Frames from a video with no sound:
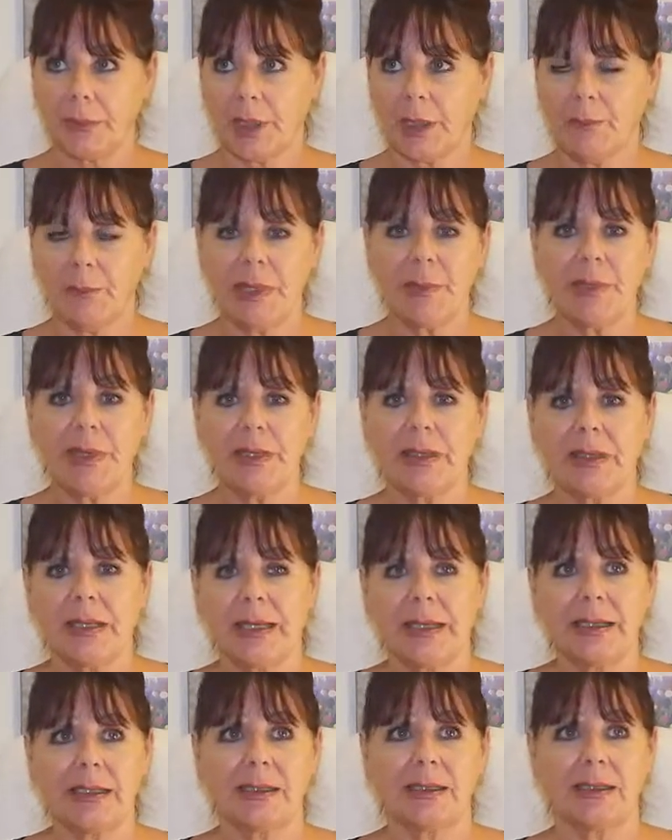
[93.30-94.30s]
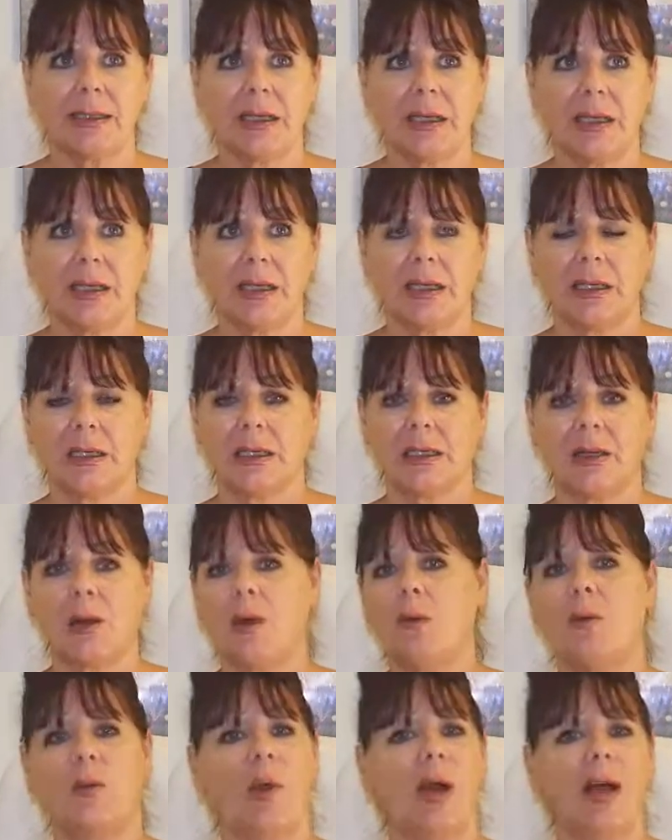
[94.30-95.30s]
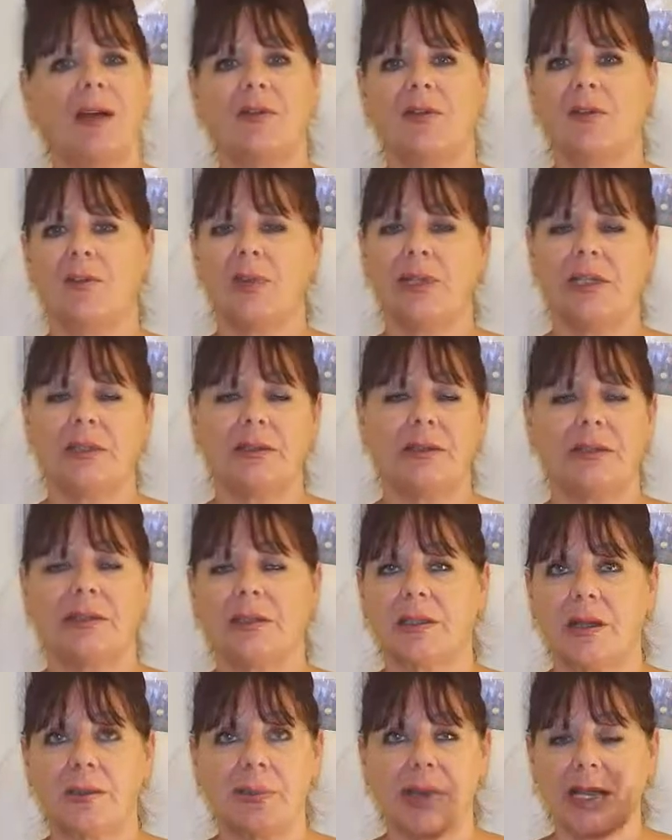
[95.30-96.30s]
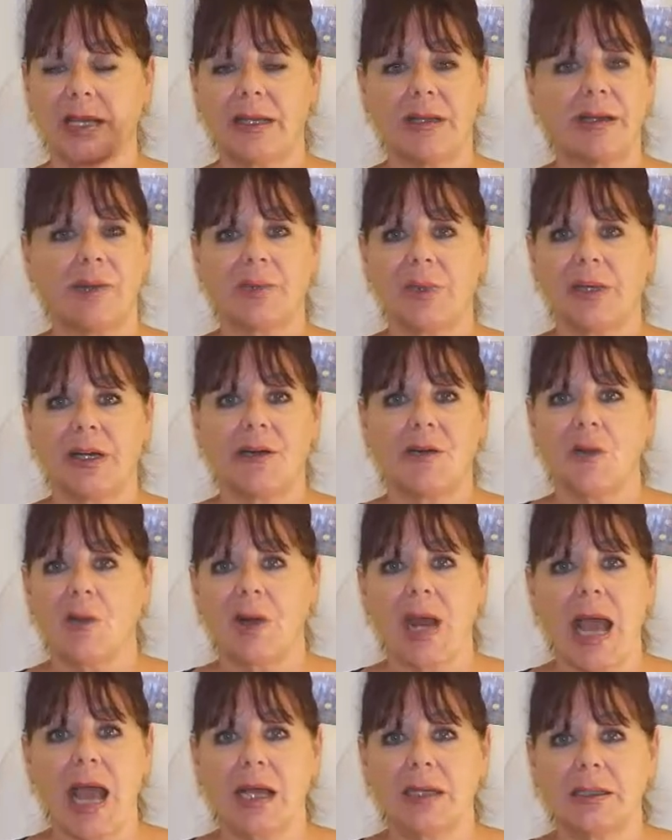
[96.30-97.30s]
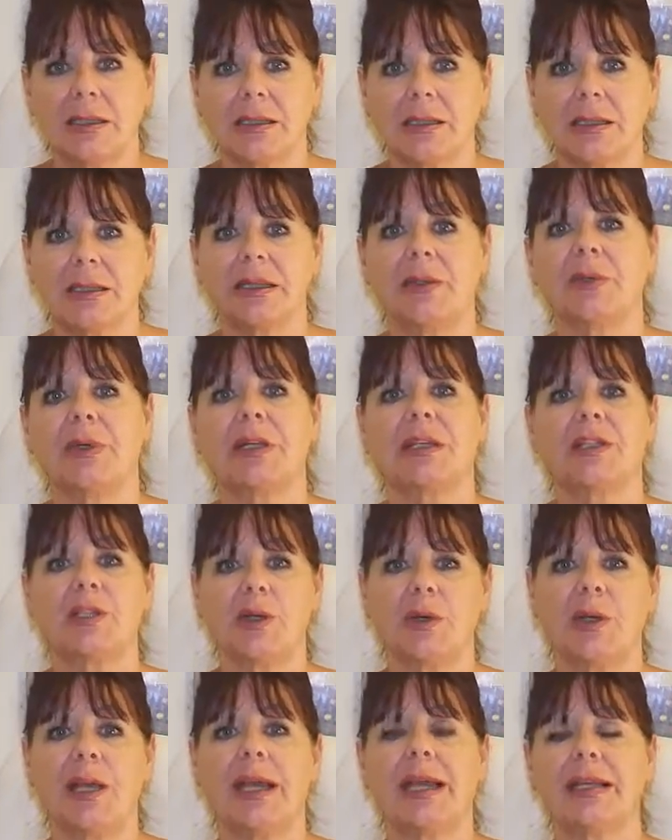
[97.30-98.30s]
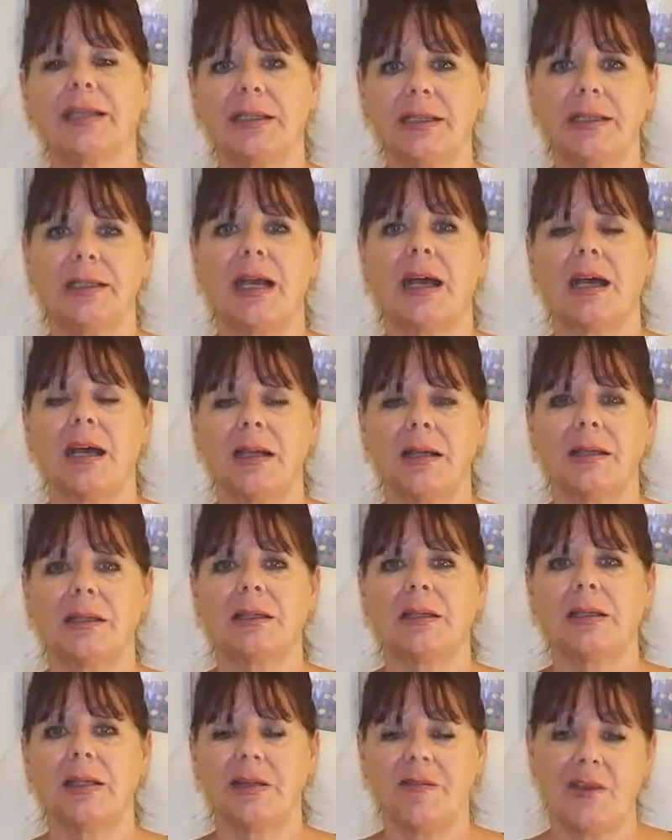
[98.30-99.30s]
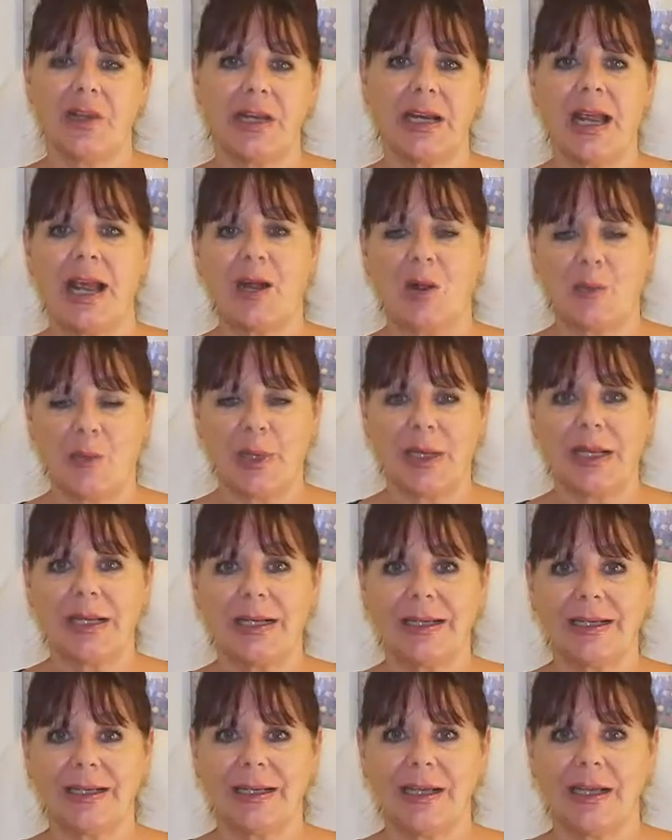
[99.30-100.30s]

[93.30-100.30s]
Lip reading: Maybe he thinks, or whatever, we start making up in our own head. Anyway, don't get into that if you can help it.